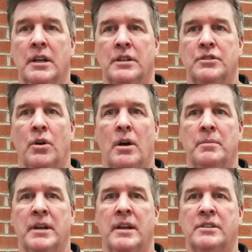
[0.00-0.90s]
So I'm
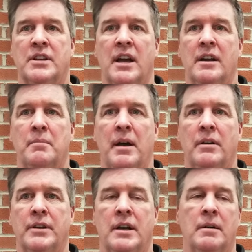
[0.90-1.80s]
excited
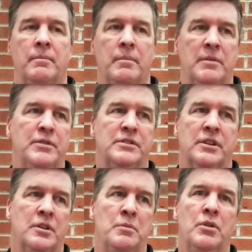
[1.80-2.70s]
about Memphis, the
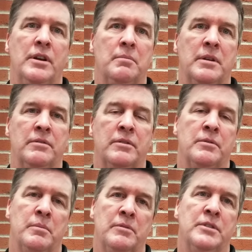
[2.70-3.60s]
community of
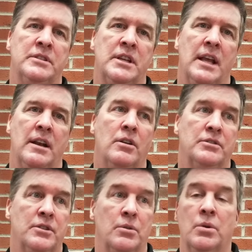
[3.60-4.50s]
Memphis, and
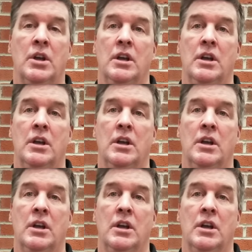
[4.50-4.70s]
also